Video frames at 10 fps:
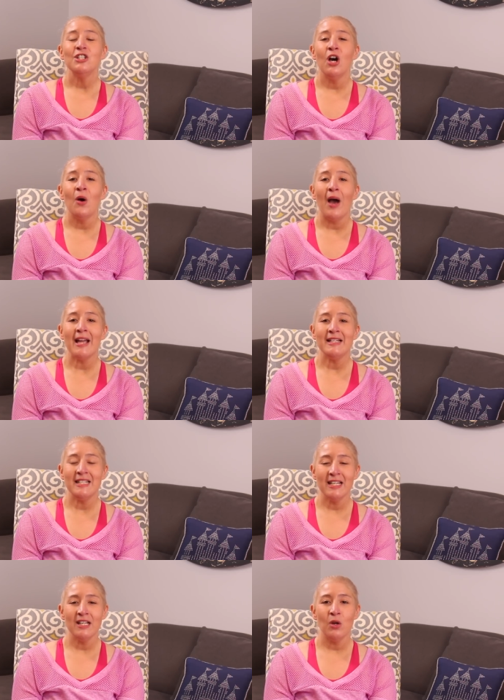So I
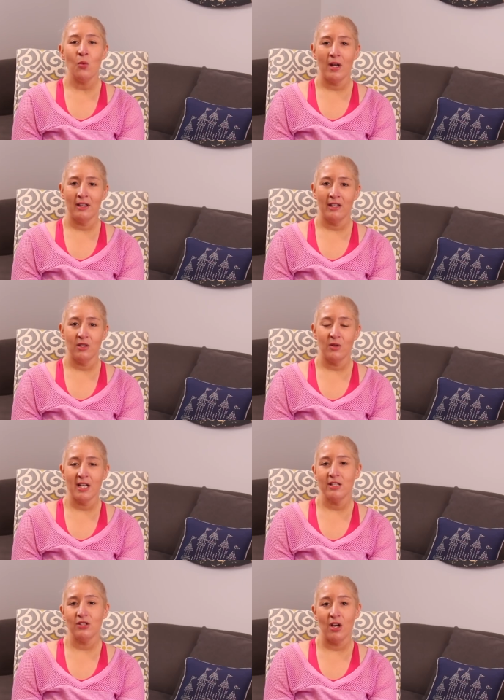did want to let you
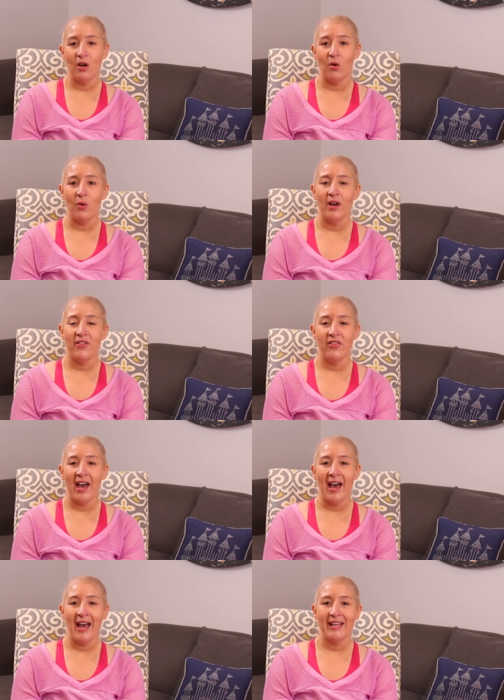guys know
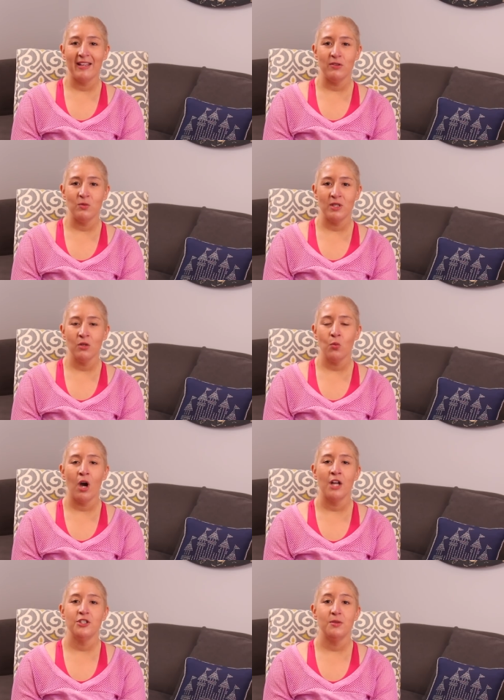that if you didn't
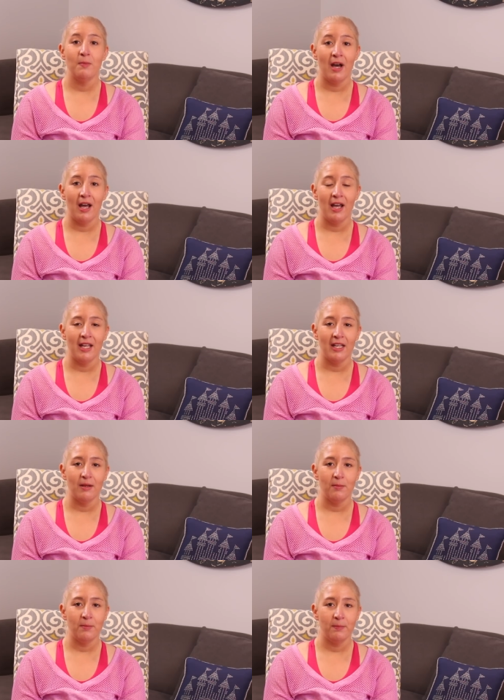watch my
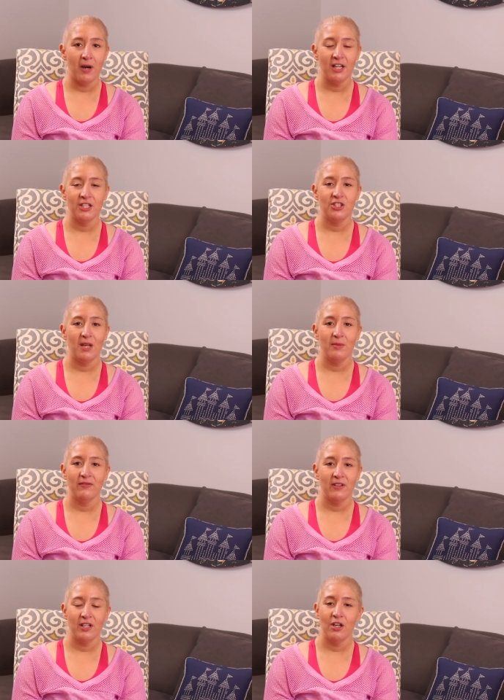body shaming
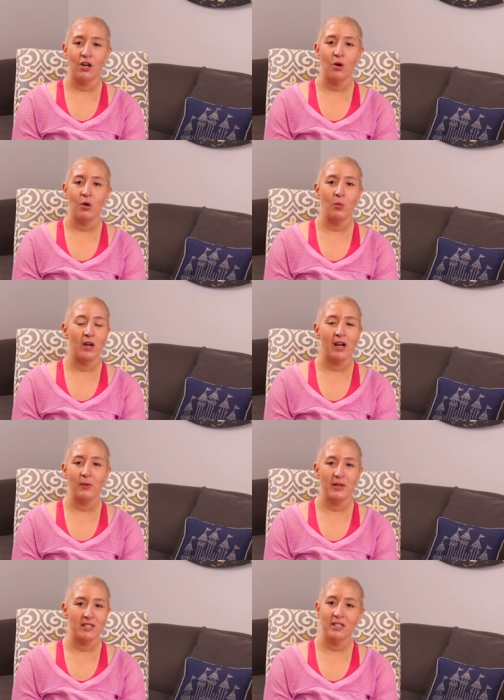video or where I
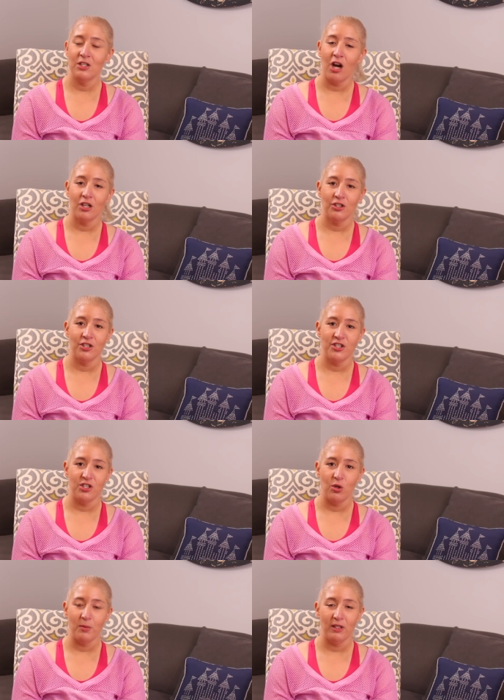went to the doctor and she
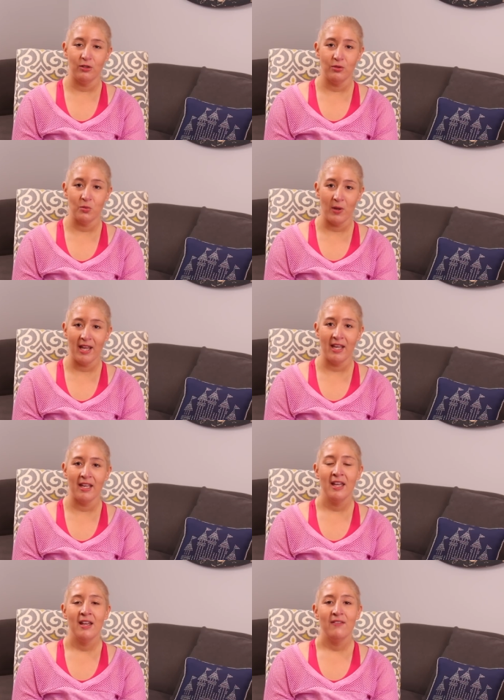told me to lose
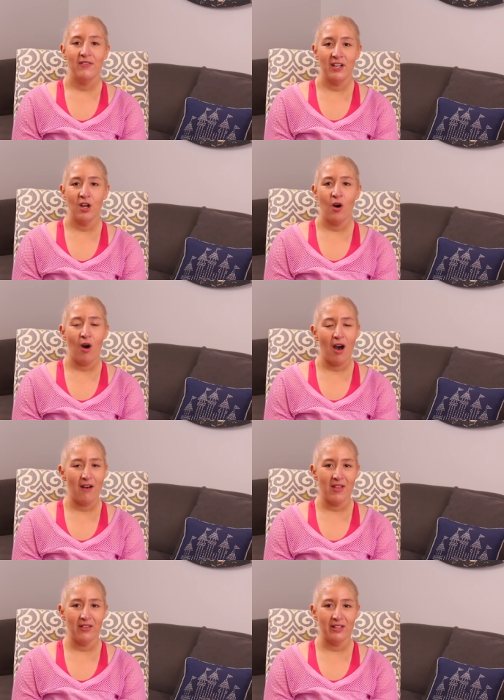weight video, I'll
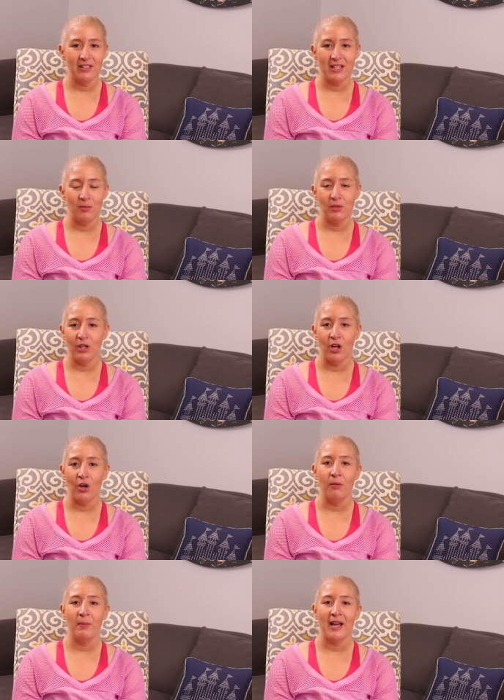have that link down
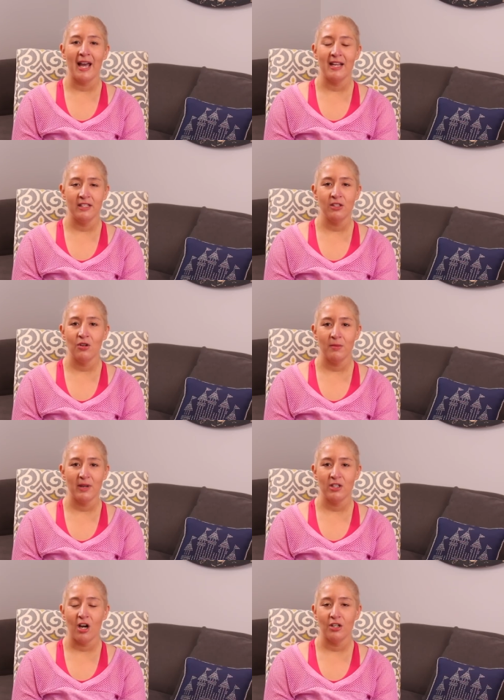below. But I did go to
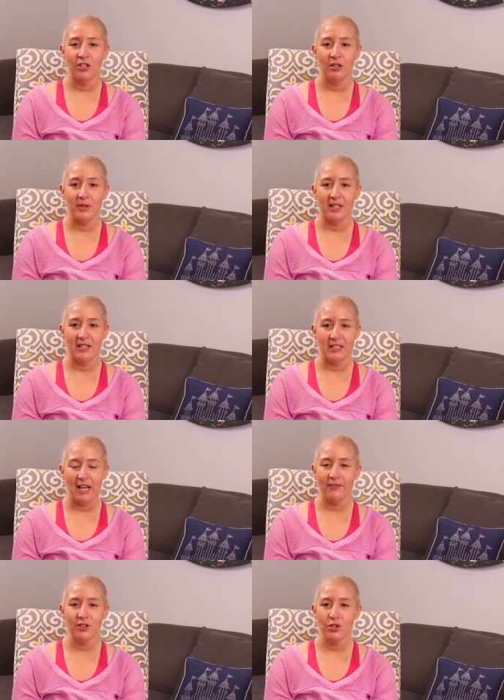my doctor because
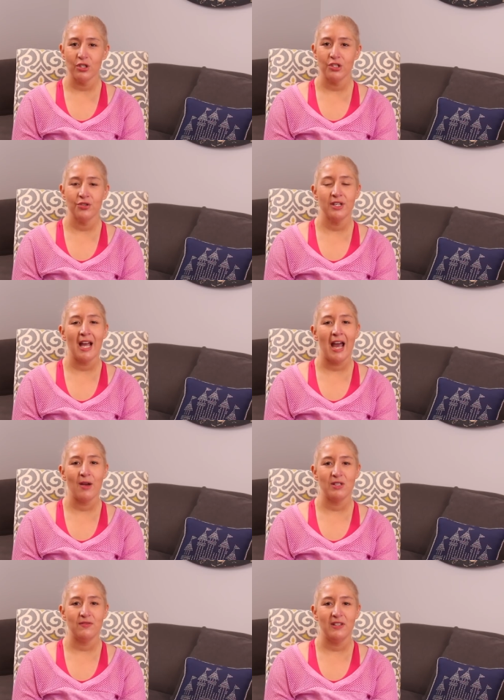after surgery, I
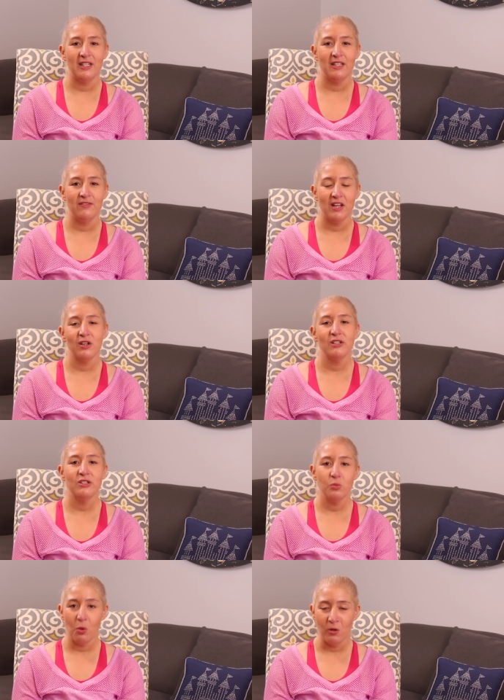was feeling very
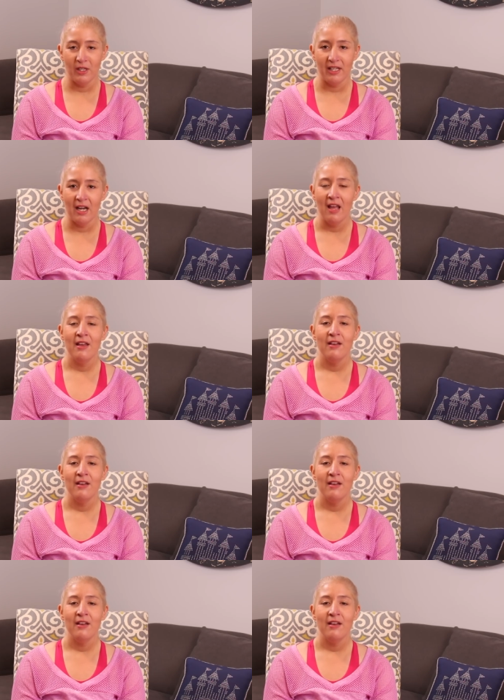swollen,